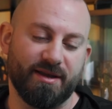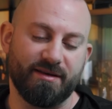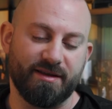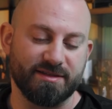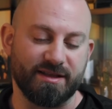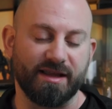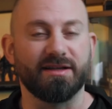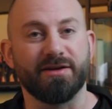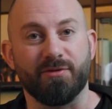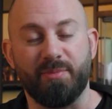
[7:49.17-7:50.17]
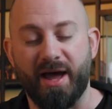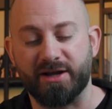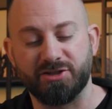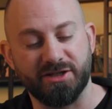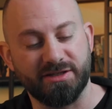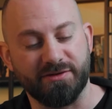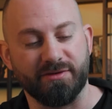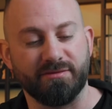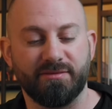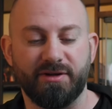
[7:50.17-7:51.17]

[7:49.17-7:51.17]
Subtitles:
in slightly different packaging, different,